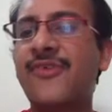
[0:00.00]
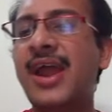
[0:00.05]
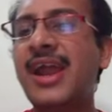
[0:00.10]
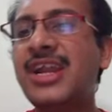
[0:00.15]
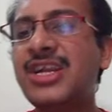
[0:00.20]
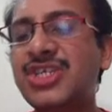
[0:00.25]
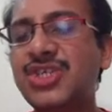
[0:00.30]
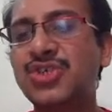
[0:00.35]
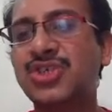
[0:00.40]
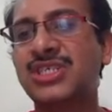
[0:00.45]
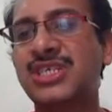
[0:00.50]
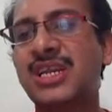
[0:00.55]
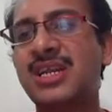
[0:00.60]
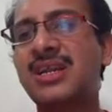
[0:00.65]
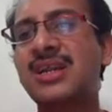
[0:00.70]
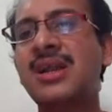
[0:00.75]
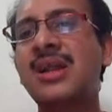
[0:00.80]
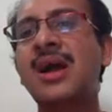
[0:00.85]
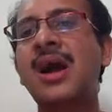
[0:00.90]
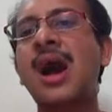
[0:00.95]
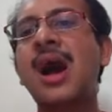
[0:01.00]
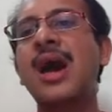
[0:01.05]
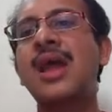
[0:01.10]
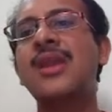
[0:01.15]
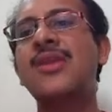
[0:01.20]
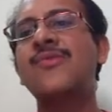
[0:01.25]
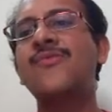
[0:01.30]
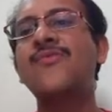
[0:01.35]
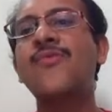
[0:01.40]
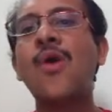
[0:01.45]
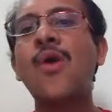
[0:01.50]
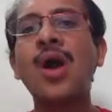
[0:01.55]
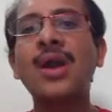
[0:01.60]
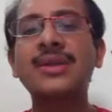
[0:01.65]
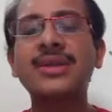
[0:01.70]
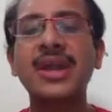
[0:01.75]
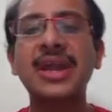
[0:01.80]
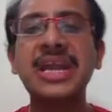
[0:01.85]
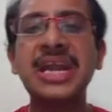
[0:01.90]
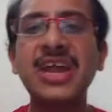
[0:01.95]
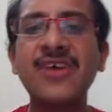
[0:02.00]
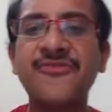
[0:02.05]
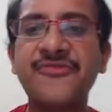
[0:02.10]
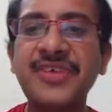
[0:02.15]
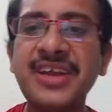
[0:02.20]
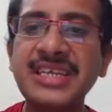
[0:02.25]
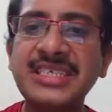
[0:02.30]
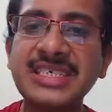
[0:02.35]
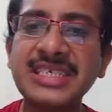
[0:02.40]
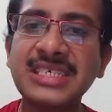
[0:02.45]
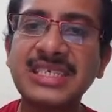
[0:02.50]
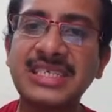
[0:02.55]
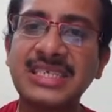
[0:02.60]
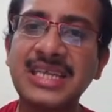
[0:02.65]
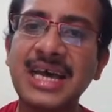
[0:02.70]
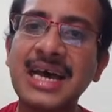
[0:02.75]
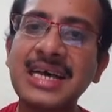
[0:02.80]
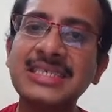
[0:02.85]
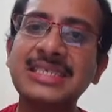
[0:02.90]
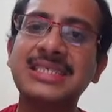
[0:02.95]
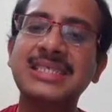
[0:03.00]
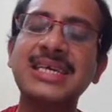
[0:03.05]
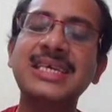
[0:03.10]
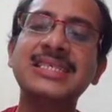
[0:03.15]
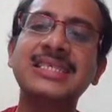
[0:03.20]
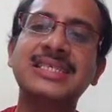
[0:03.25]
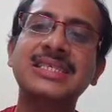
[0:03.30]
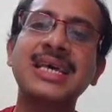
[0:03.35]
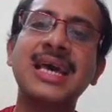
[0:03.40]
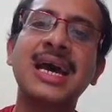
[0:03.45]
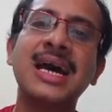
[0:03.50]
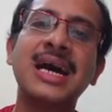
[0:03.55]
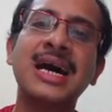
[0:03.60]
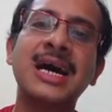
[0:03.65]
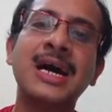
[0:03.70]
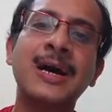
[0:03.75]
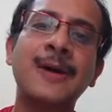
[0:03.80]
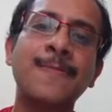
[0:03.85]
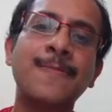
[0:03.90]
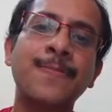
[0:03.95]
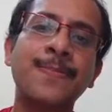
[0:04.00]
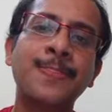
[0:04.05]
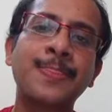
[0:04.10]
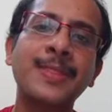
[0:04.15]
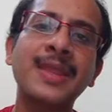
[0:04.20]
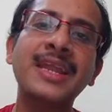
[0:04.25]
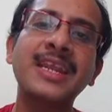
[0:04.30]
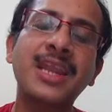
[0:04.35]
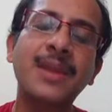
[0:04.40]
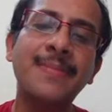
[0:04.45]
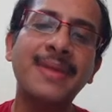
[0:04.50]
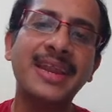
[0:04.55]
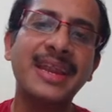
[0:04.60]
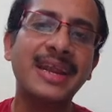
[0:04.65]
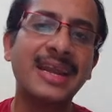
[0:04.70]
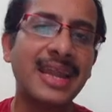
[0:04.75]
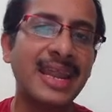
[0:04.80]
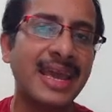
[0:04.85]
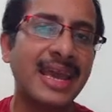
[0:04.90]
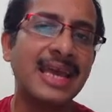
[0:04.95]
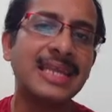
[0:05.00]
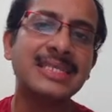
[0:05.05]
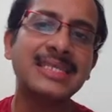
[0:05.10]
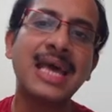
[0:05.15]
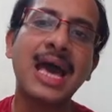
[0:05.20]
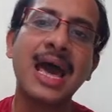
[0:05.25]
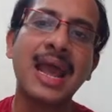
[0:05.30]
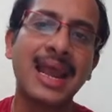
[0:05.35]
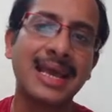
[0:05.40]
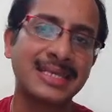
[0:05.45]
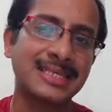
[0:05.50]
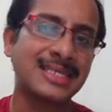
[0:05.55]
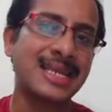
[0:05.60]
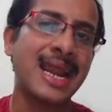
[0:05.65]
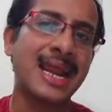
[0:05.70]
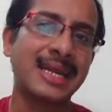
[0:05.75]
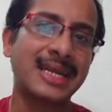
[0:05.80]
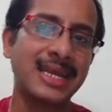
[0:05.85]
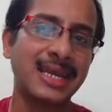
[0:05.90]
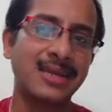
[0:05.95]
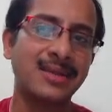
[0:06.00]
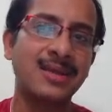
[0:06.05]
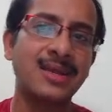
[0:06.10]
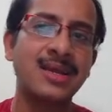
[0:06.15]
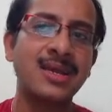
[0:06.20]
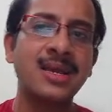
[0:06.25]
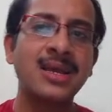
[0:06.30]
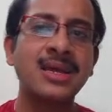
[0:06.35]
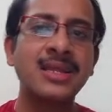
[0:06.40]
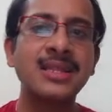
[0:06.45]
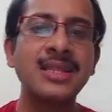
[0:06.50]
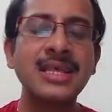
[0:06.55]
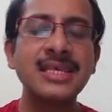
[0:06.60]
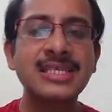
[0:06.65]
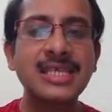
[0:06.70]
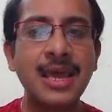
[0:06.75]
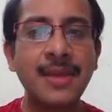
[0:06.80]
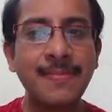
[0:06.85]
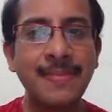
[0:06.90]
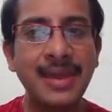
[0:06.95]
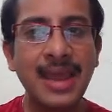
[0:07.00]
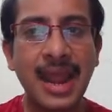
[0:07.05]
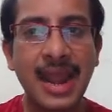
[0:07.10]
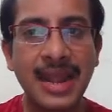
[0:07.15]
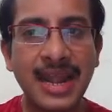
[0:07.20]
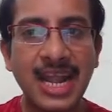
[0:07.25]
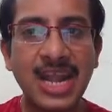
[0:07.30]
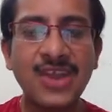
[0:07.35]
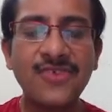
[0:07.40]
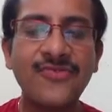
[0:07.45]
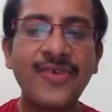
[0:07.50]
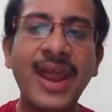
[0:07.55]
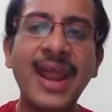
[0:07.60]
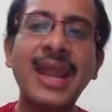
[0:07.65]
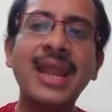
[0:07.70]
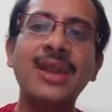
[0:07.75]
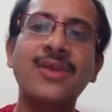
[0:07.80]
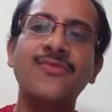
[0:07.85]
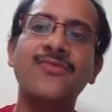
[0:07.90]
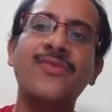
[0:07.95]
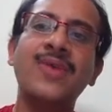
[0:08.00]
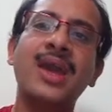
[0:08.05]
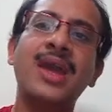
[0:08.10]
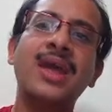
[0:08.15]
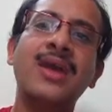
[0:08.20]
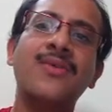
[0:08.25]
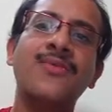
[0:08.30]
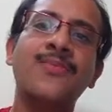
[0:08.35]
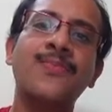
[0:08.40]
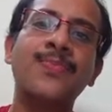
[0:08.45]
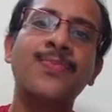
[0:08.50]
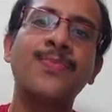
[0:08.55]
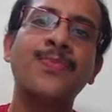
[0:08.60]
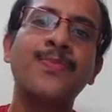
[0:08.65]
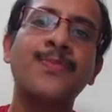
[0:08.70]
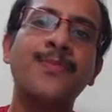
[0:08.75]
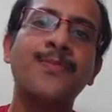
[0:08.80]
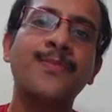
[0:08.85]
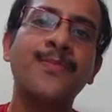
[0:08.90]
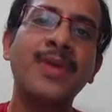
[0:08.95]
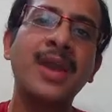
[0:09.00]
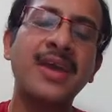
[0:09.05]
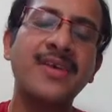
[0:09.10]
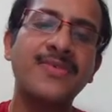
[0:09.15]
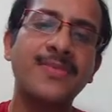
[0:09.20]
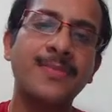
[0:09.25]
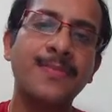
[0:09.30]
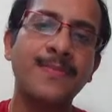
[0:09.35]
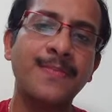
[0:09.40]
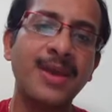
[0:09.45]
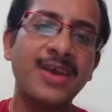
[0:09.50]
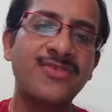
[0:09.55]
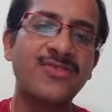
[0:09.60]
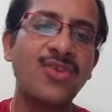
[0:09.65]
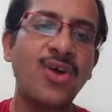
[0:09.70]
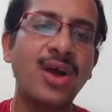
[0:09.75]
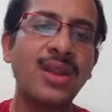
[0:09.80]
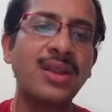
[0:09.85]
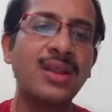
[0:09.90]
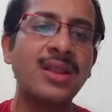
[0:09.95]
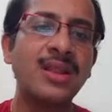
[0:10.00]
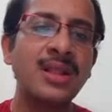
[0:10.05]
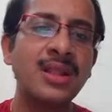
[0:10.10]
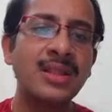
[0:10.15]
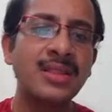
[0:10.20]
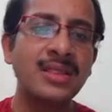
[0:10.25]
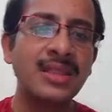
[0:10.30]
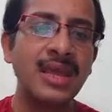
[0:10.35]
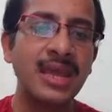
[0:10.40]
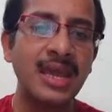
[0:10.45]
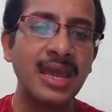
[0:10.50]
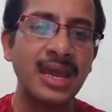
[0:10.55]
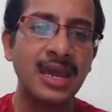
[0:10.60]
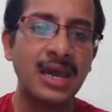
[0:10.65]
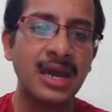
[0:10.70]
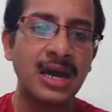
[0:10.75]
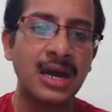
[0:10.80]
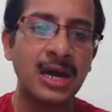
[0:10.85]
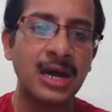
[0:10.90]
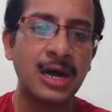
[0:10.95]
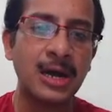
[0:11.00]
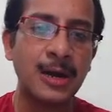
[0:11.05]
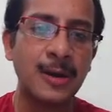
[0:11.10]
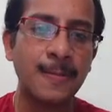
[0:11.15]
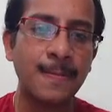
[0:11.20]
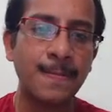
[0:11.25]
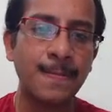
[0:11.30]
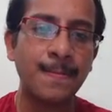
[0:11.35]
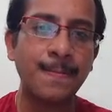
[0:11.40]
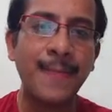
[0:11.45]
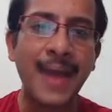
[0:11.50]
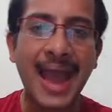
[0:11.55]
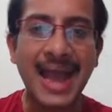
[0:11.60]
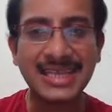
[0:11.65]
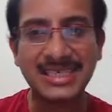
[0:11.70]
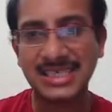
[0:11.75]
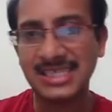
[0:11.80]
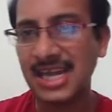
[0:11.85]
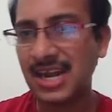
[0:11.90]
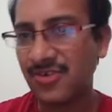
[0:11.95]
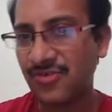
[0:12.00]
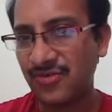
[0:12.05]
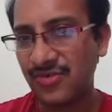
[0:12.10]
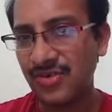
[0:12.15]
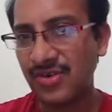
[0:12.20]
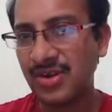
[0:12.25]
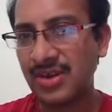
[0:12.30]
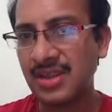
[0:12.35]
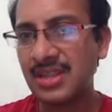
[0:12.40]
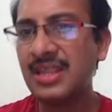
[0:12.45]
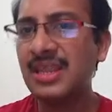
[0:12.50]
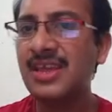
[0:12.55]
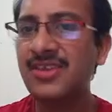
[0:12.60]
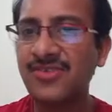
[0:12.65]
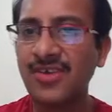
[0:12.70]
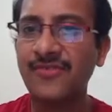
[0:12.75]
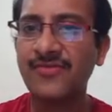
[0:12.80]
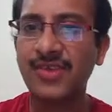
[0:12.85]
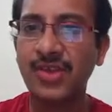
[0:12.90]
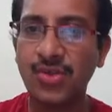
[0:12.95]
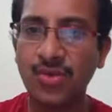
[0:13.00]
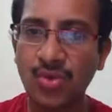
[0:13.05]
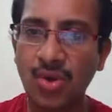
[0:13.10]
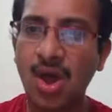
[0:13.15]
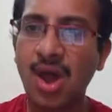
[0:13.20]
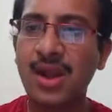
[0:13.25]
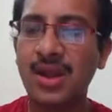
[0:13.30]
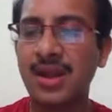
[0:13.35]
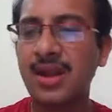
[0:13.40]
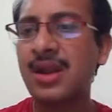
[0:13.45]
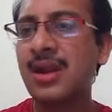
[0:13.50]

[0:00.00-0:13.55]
intuition on what kind of features does these intermediate layers are extracting. This can be identified based on the patch that each of the neuron